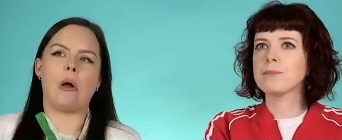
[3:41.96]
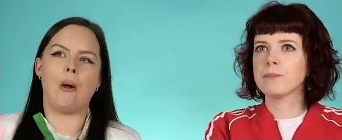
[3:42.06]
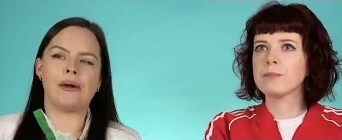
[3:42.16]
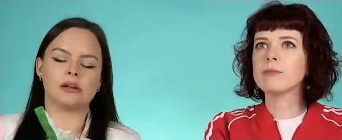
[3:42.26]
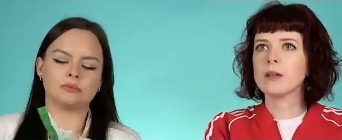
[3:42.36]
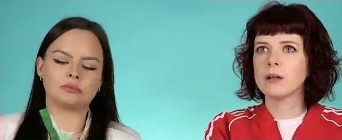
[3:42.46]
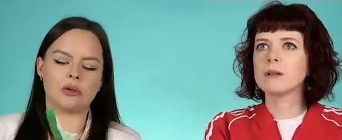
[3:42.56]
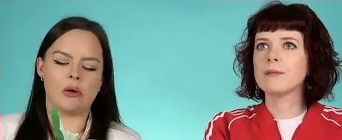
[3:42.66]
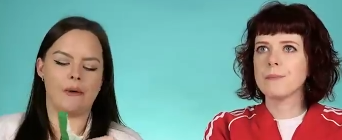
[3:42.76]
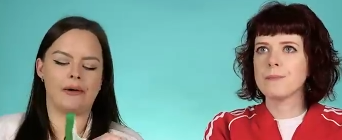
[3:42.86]
Speaker 1: I feel the
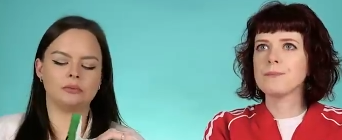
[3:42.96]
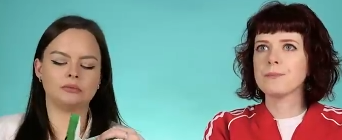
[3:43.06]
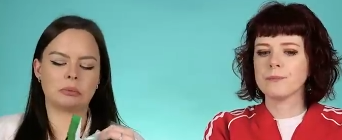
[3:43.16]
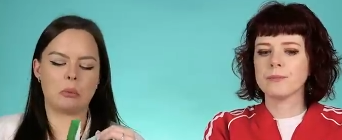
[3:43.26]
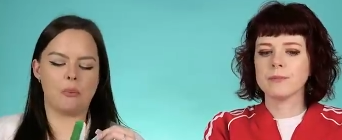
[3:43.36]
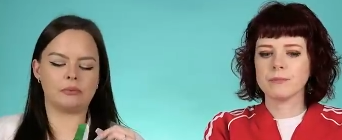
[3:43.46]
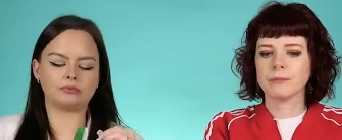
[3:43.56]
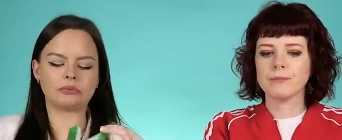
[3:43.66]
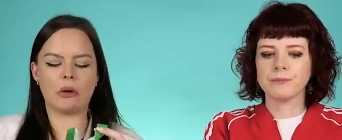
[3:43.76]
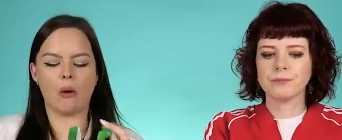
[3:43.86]
chewy candy bars
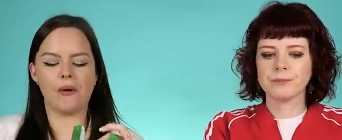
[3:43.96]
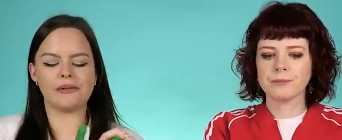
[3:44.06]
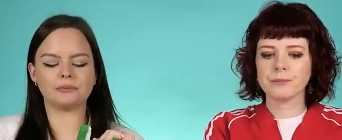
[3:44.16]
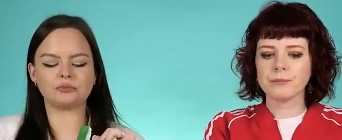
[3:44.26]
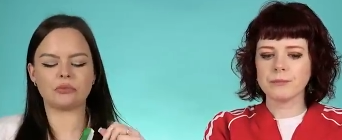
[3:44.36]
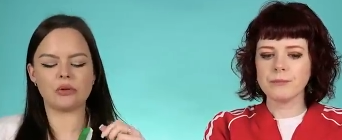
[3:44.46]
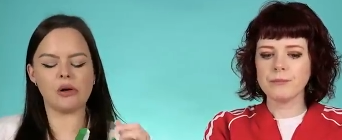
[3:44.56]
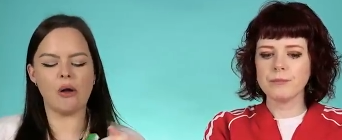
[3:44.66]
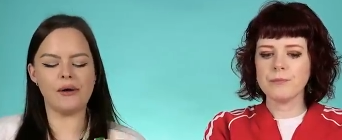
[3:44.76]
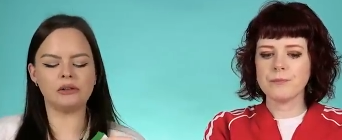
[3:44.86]
versus one like.
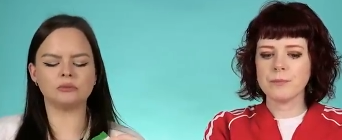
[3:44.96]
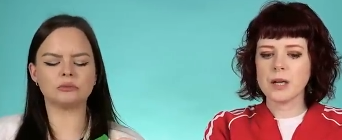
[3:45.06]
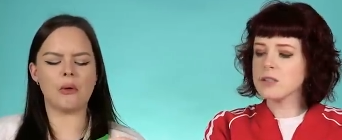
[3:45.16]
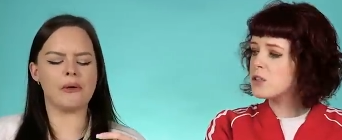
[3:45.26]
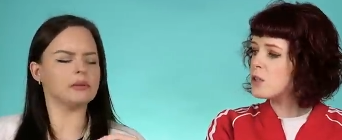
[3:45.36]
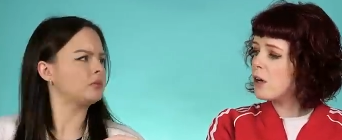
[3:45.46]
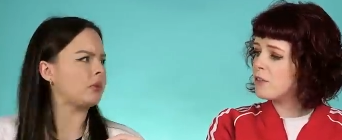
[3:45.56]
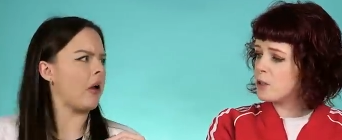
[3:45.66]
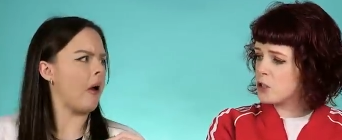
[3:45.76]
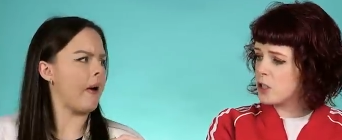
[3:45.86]
Speaker 2: It's a
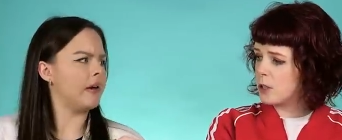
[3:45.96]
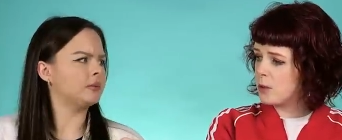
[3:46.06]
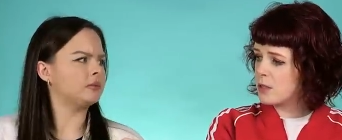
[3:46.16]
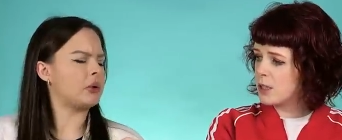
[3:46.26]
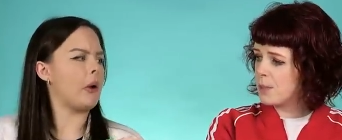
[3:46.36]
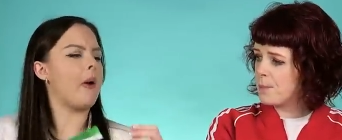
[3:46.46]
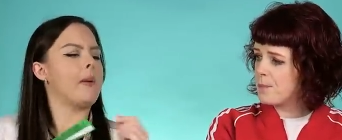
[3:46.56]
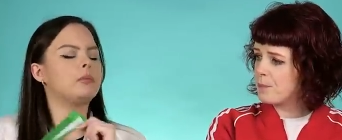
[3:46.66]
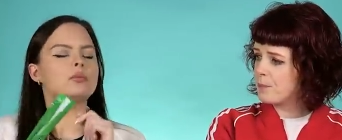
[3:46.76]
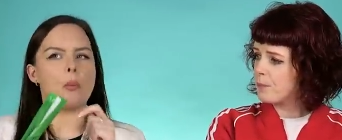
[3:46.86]
softer chew, isn't it?
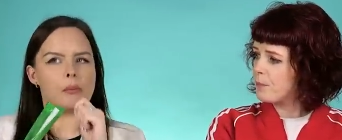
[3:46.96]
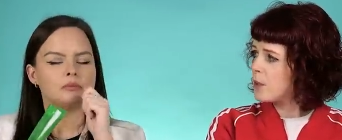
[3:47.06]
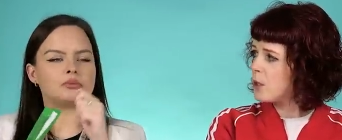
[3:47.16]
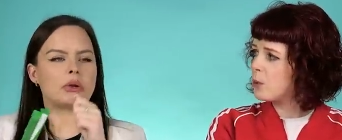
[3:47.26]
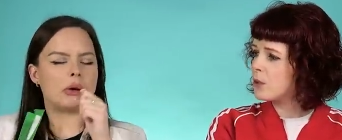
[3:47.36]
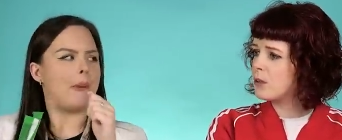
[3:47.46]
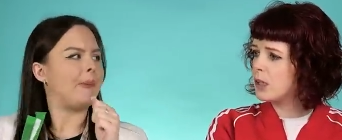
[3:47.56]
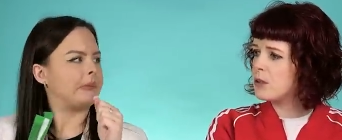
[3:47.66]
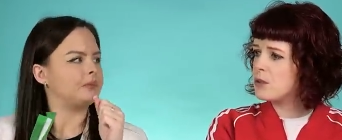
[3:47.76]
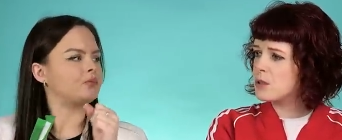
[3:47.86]
You wouldn't
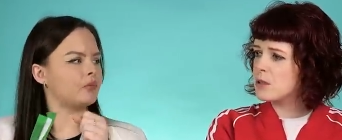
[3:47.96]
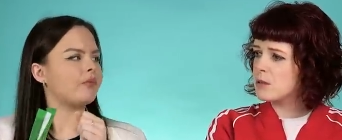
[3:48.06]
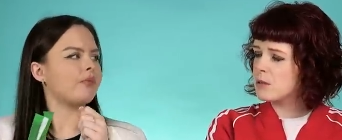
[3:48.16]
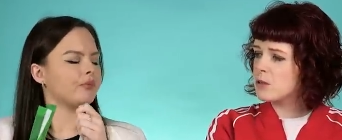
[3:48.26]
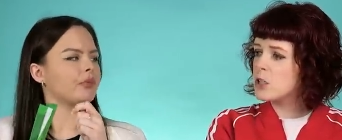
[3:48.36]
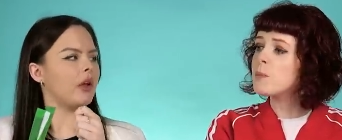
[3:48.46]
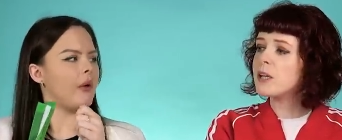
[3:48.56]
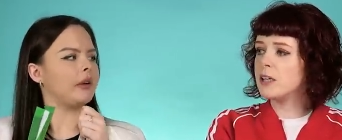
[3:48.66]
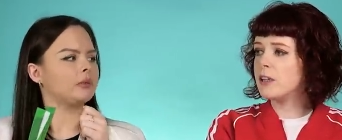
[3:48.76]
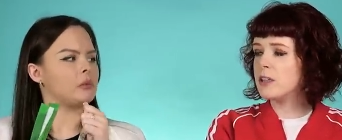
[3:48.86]
lose too
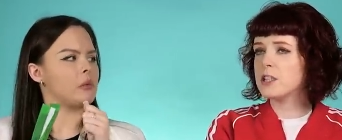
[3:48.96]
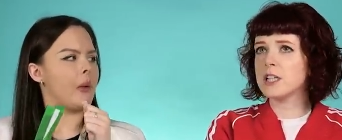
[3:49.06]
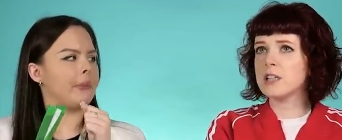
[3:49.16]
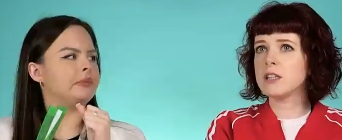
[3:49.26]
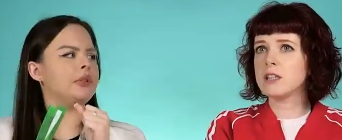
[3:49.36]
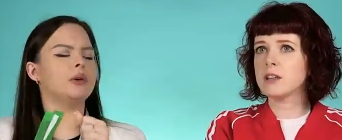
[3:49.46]
many of your teeth
Speaker 1: either.